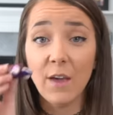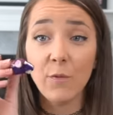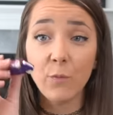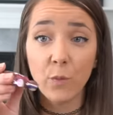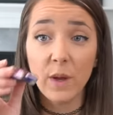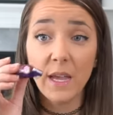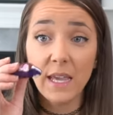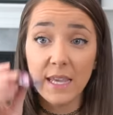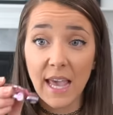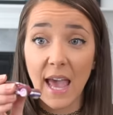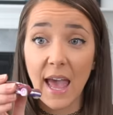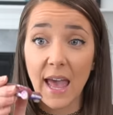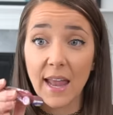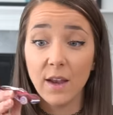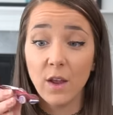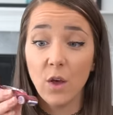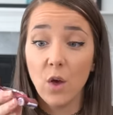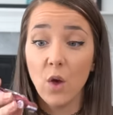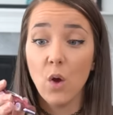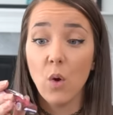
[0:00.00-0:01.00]
If we
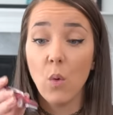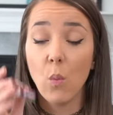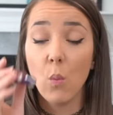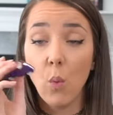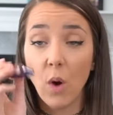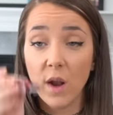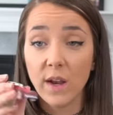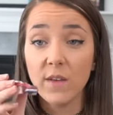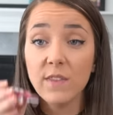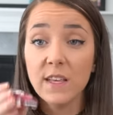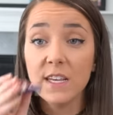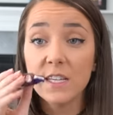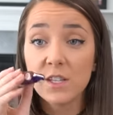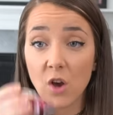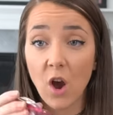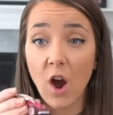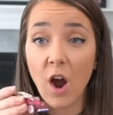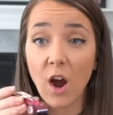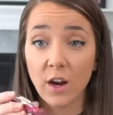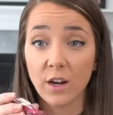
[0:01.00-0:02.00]
get one of these
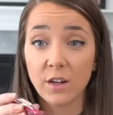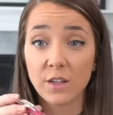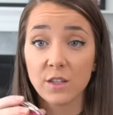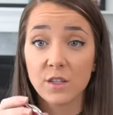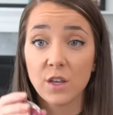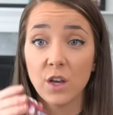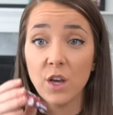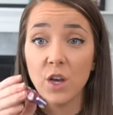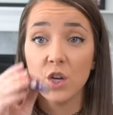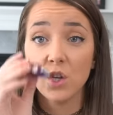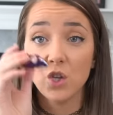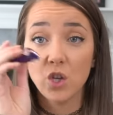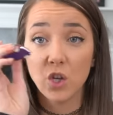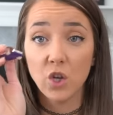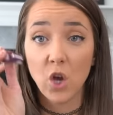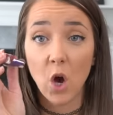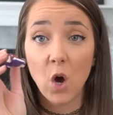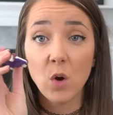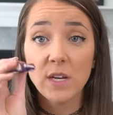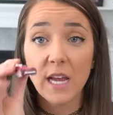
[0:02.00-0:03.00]
cars to
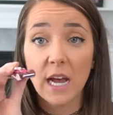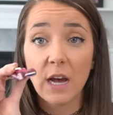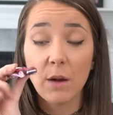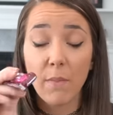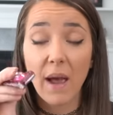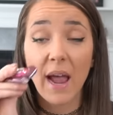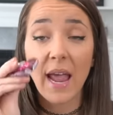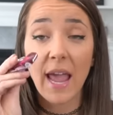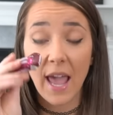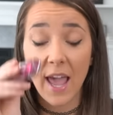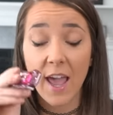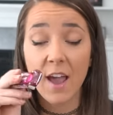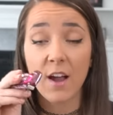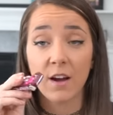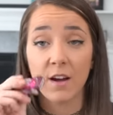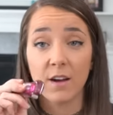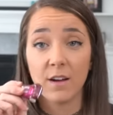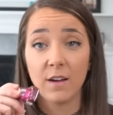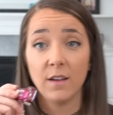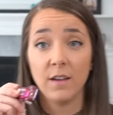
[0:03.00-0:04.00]
go down my
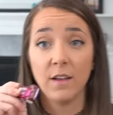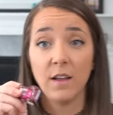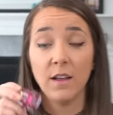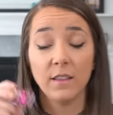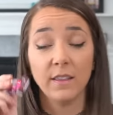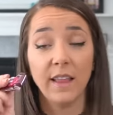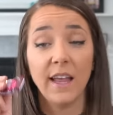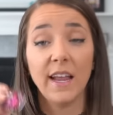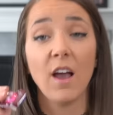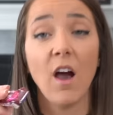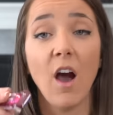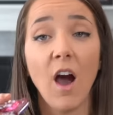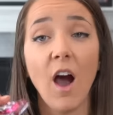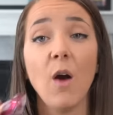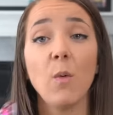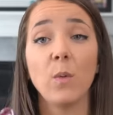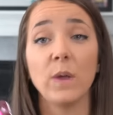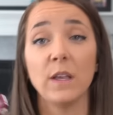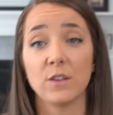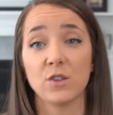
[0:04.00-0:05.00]
hair like a
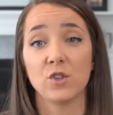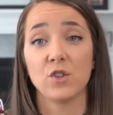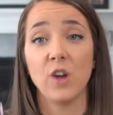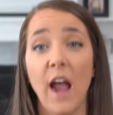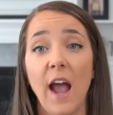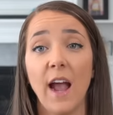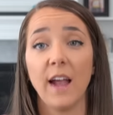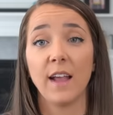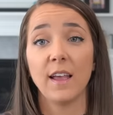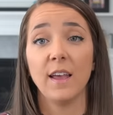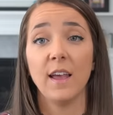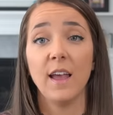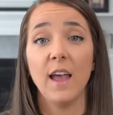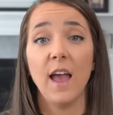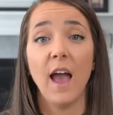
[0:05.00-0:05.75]
Hot Wheels track,